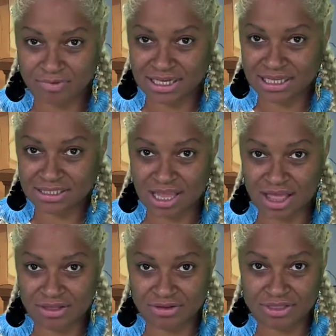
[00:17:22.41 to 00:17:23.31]
When
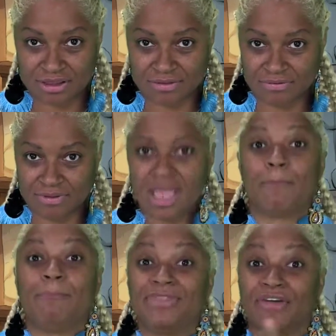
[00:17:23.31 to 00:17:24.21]
the
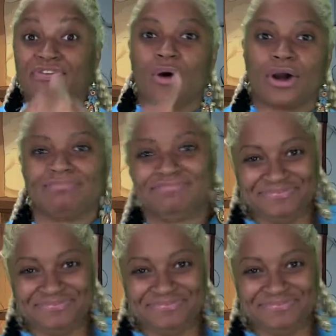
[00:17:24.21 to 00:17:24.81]
floor.